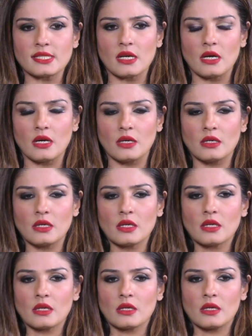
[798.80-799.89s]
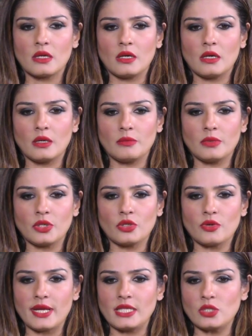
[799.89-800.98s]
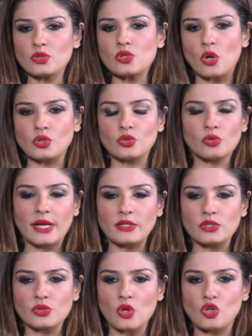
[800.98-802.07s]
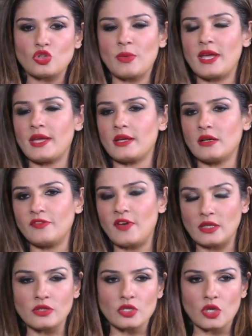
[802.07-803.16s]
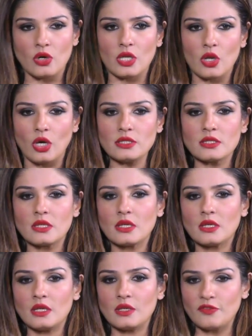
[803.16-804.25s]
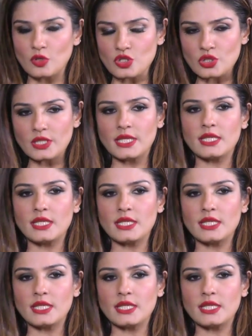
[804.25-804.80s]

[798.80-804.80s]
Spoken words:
you know, I need to talk to. I used to talk to my father-in-law a lot. Unfortunately,